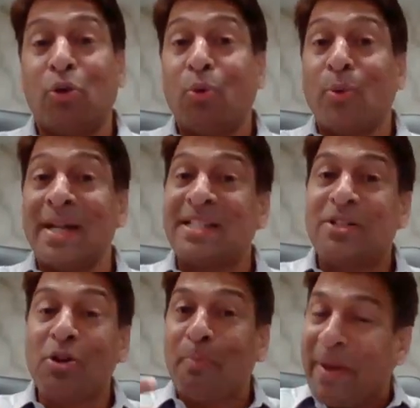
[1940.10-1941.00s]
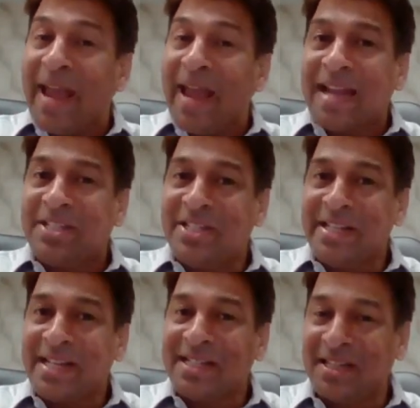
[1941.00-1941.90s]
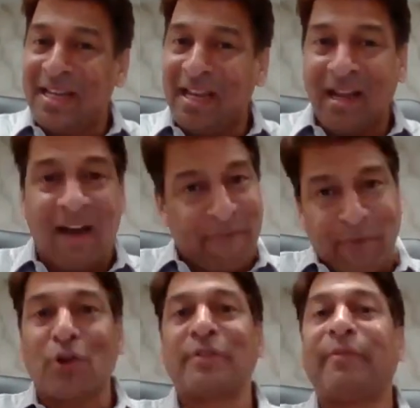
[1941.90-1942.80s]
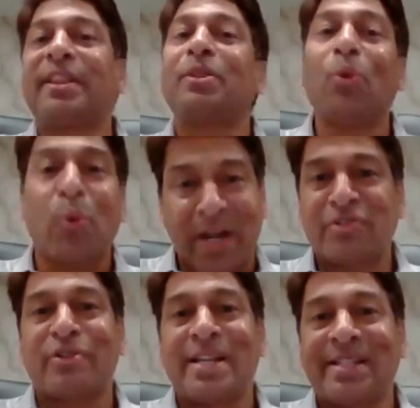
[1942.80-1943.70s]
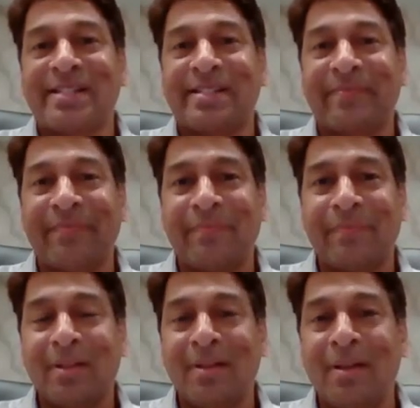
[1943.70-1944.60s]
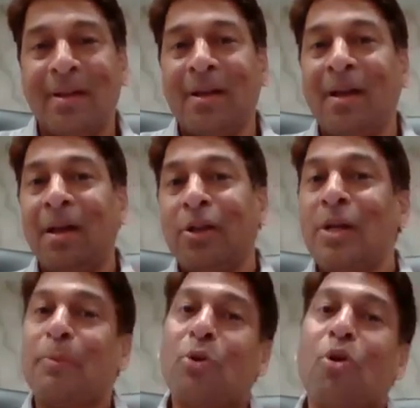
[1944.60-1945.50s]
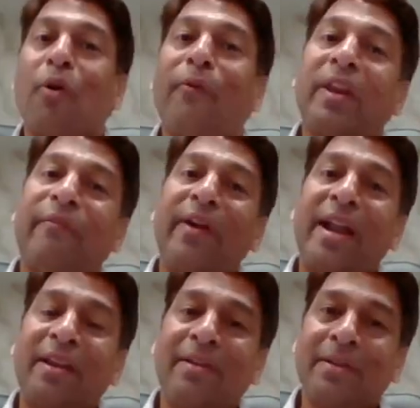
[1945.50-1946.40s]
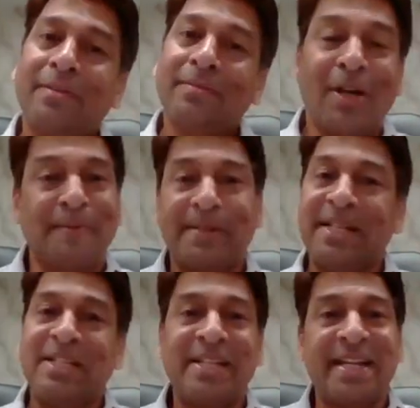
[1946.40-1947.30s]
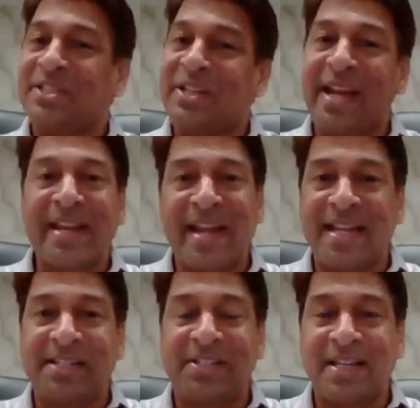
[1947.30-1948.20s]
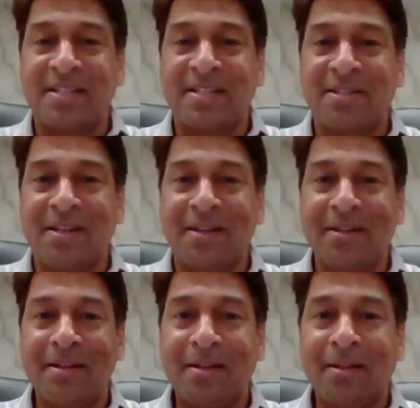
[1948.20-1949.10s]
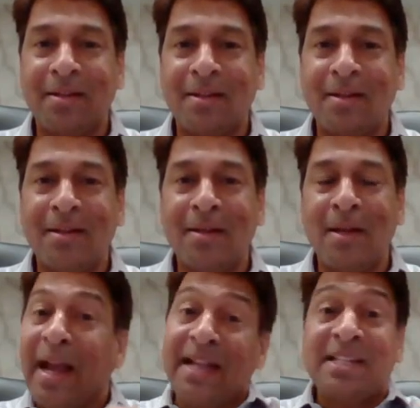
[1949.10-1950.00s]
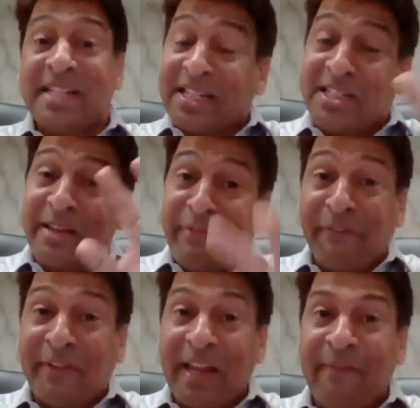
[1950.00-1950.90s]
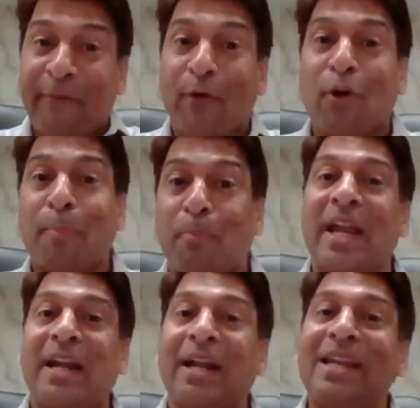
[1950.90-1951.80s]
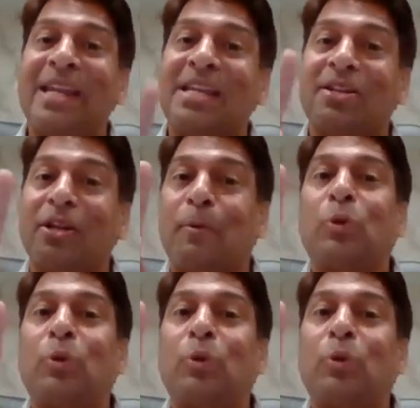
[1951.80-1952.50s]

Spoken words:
So once you pay IGST, of course, with no interest, you have to go for refund of CGST and SGST. And section 54 put a condition